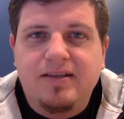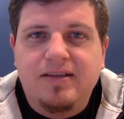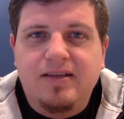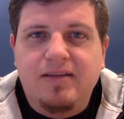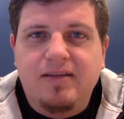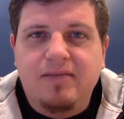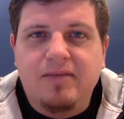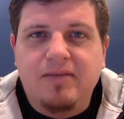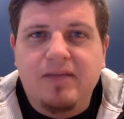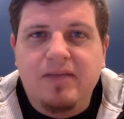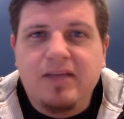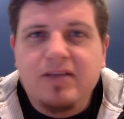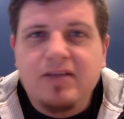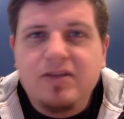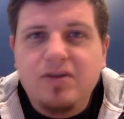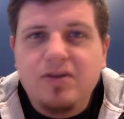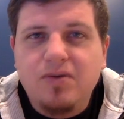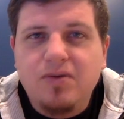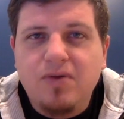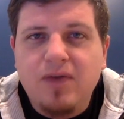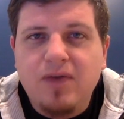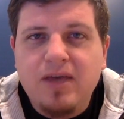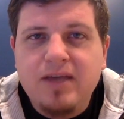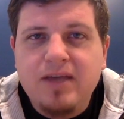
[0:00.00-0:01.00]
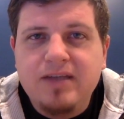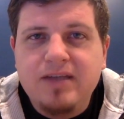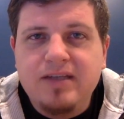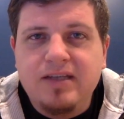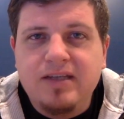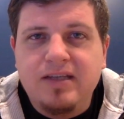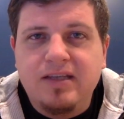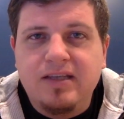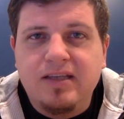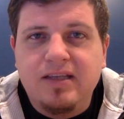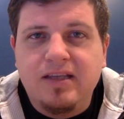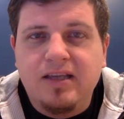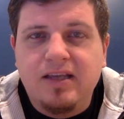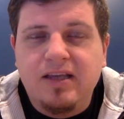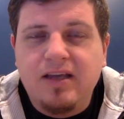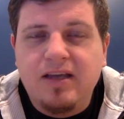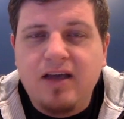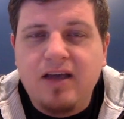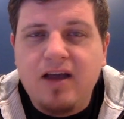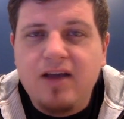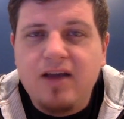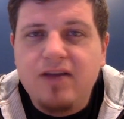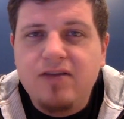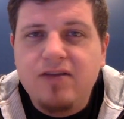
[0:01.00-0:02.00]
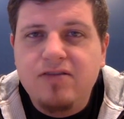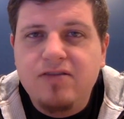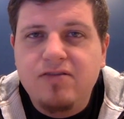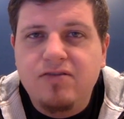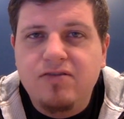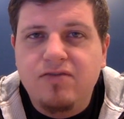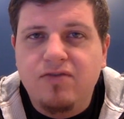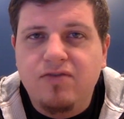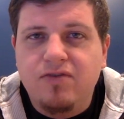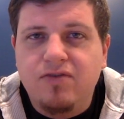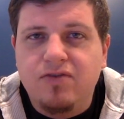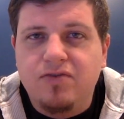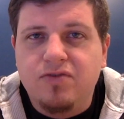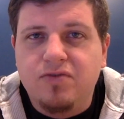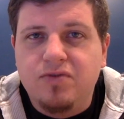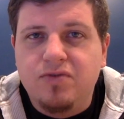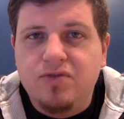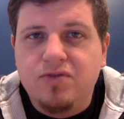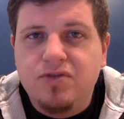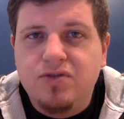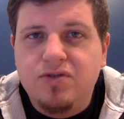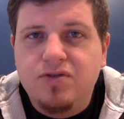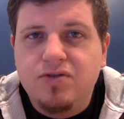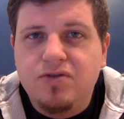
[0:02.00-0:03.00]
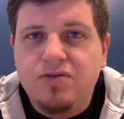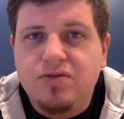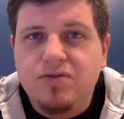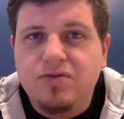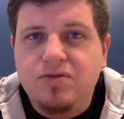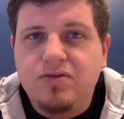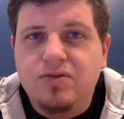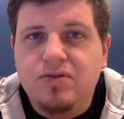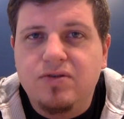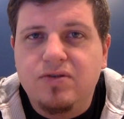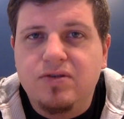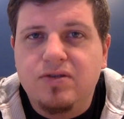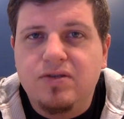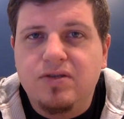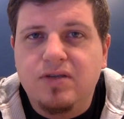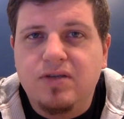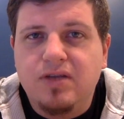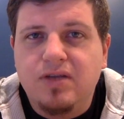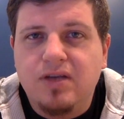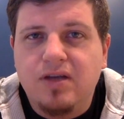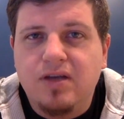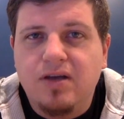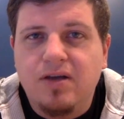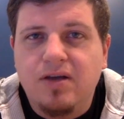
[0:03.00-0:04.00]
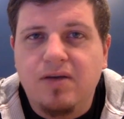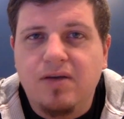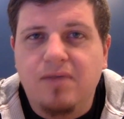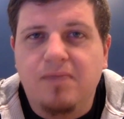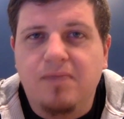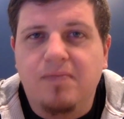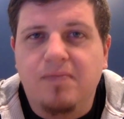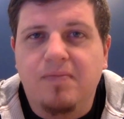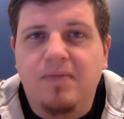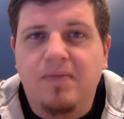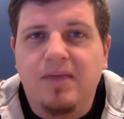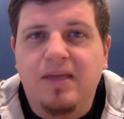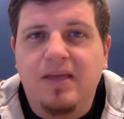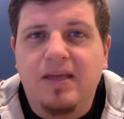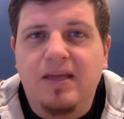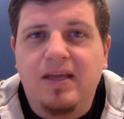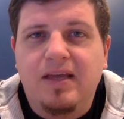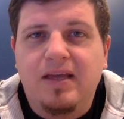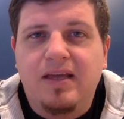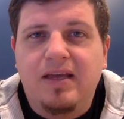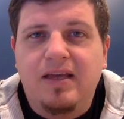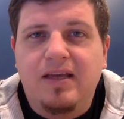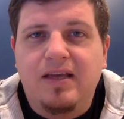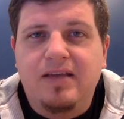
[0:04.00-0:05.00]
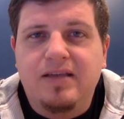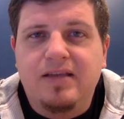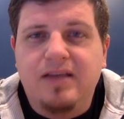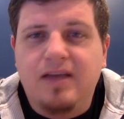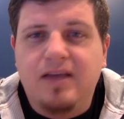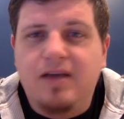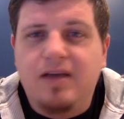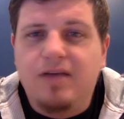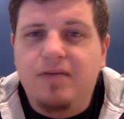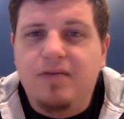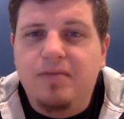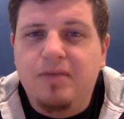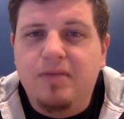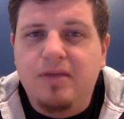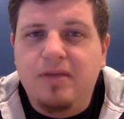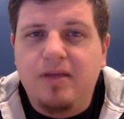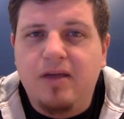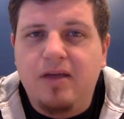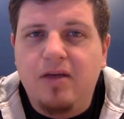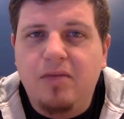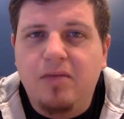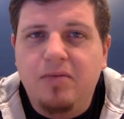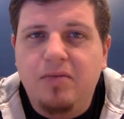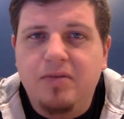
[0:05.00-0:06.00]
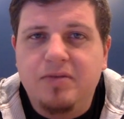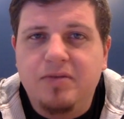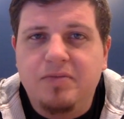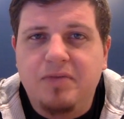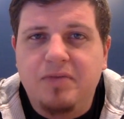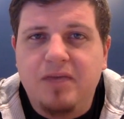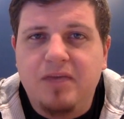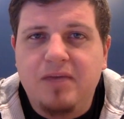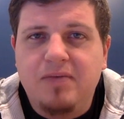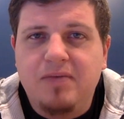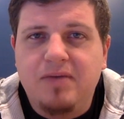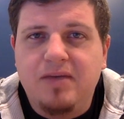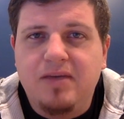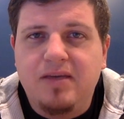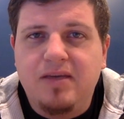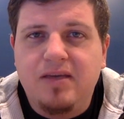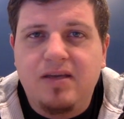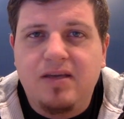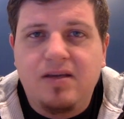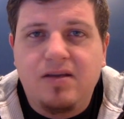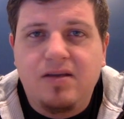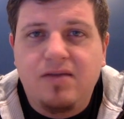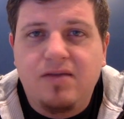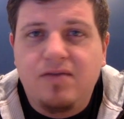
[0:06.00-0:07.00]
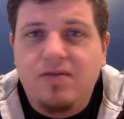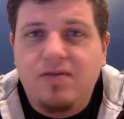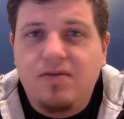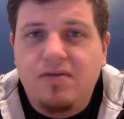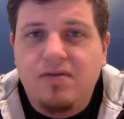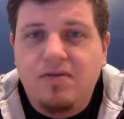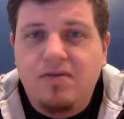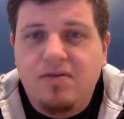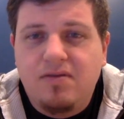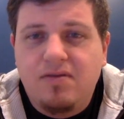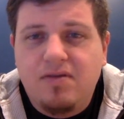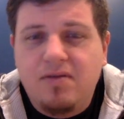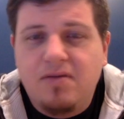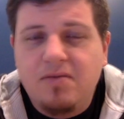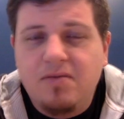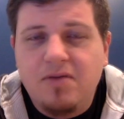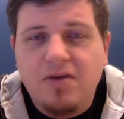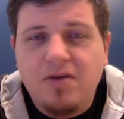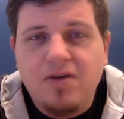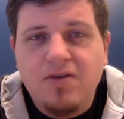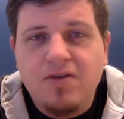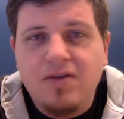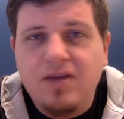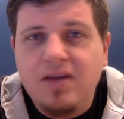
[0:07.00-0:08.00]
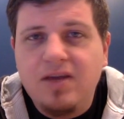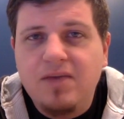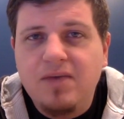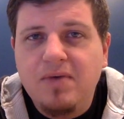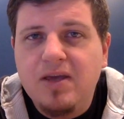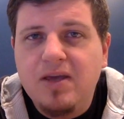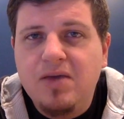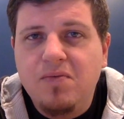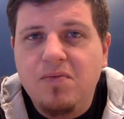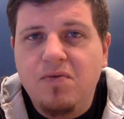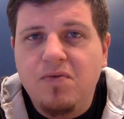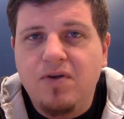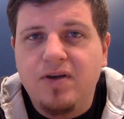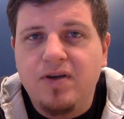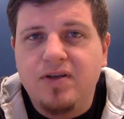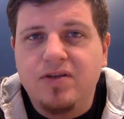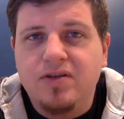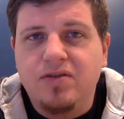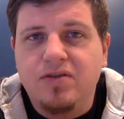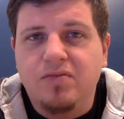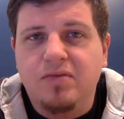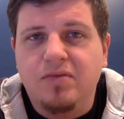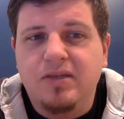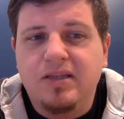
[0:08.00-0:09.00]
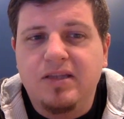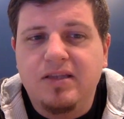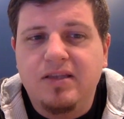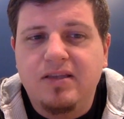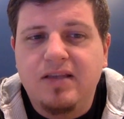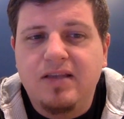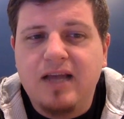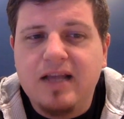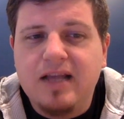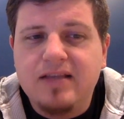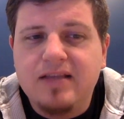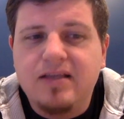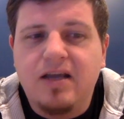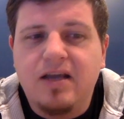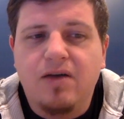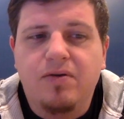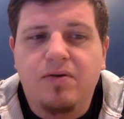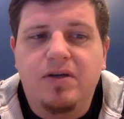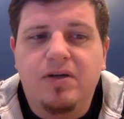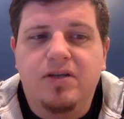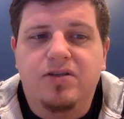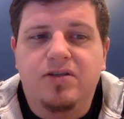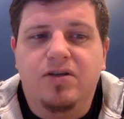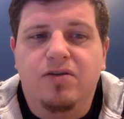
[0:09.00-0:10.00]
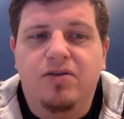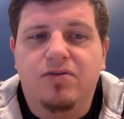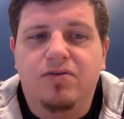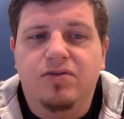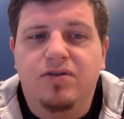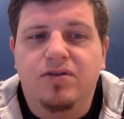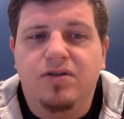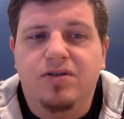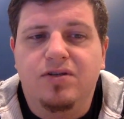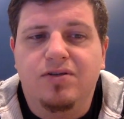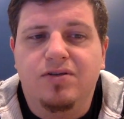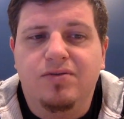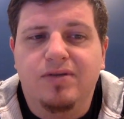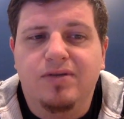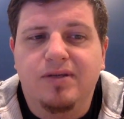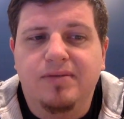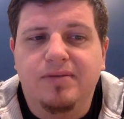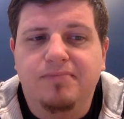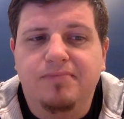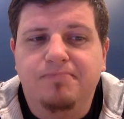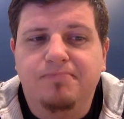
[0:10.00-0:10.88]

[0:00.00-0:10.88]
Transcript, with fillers: I mean, that's crazy that the God of the universe would choose to come as a helpless baby. He could have come to earth any way he wanted to, but that's how he chose to do it.